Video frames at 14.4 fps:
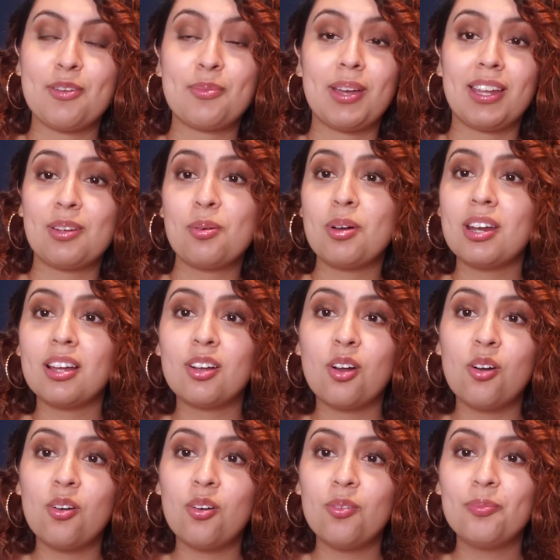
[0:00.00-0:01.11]
I didn't want to
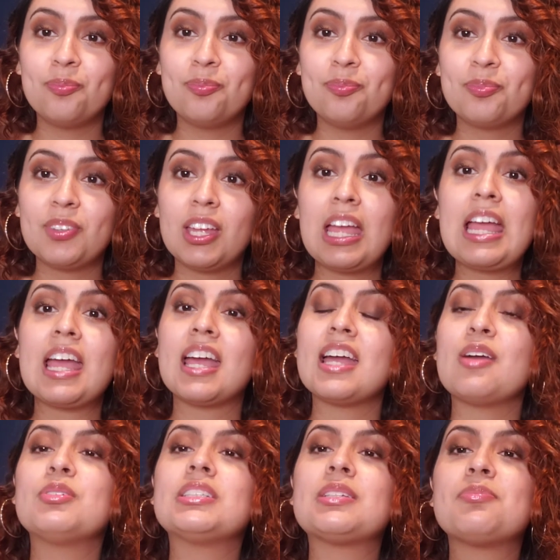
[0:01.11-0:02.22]
go.
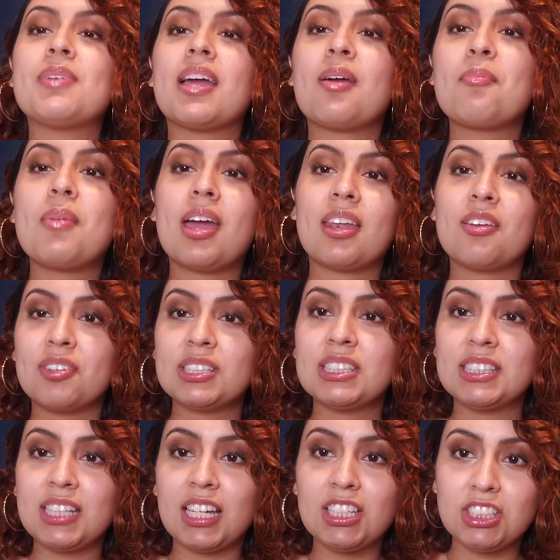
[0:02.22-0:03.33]
It was a
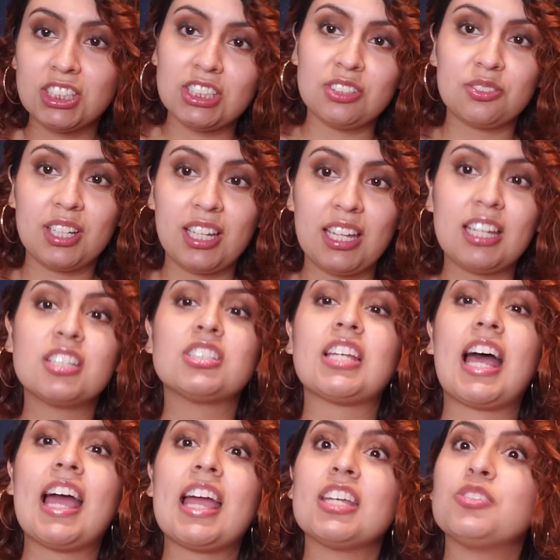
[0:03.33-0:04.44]
manifestation, okay? Because
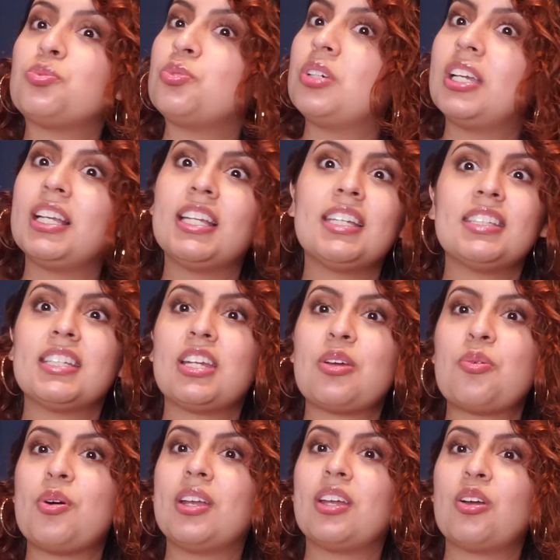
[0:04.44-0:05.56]
I really didn't
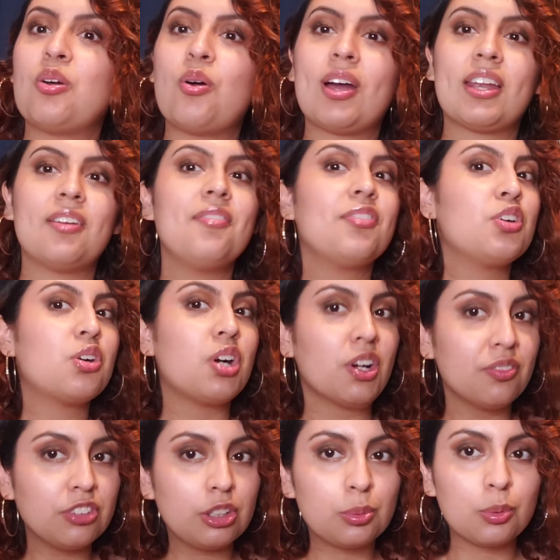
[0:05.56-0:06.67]
want to go. I didn't feel
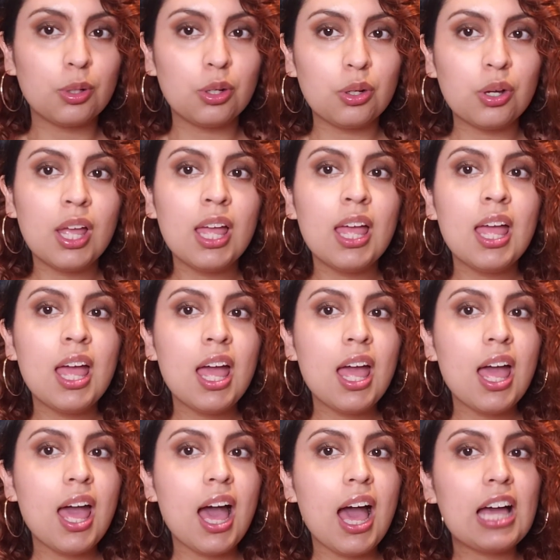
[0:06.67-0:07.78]
comfortable.
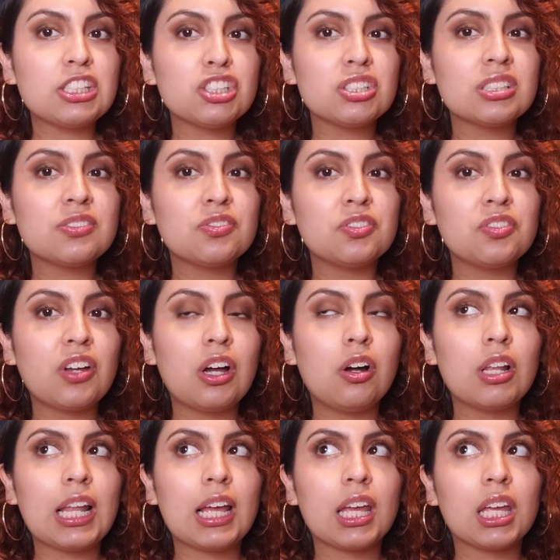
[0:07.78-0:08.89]
I just
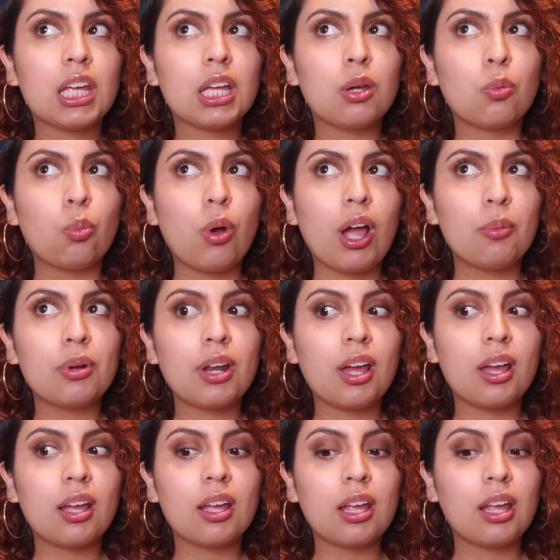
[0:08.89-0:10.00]
felt like, why would
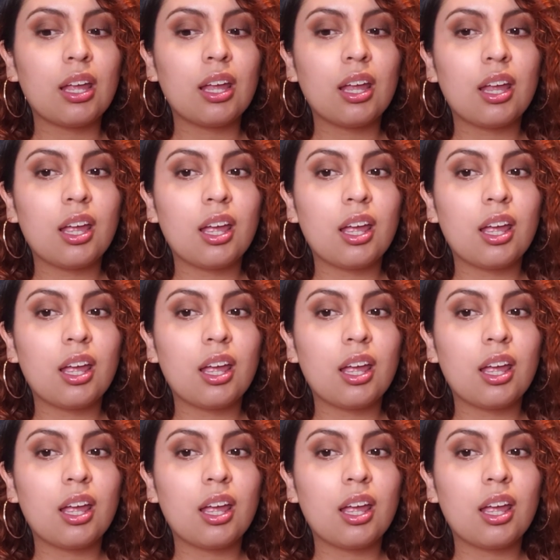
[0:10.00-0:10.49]
I